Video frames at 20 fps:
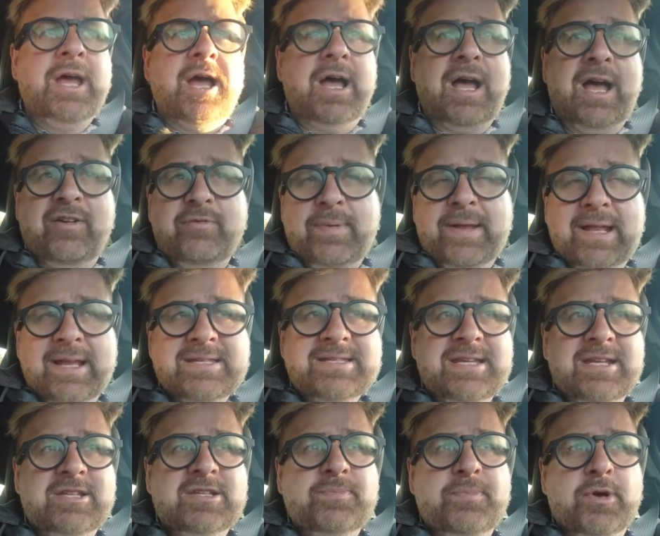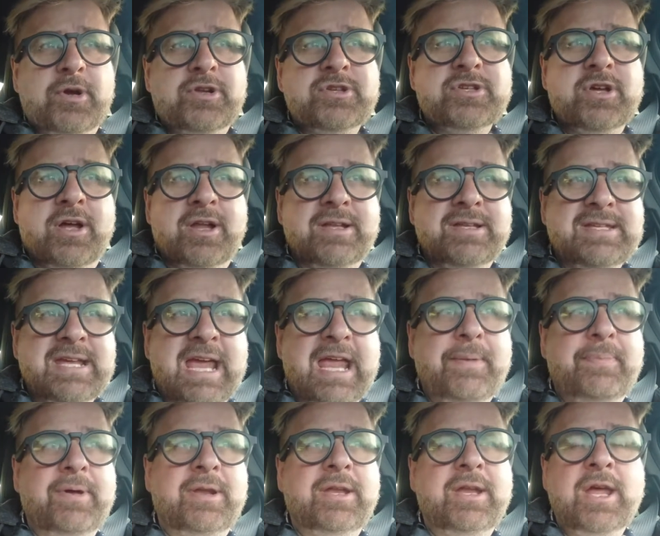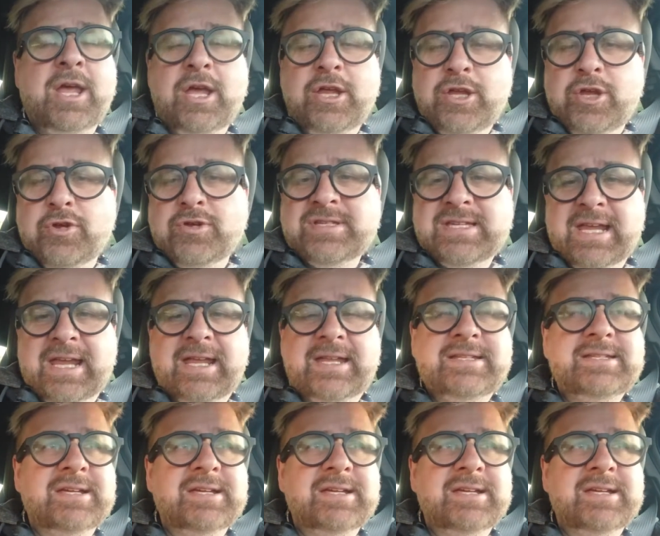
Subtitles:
I've been listening to books on tape and using it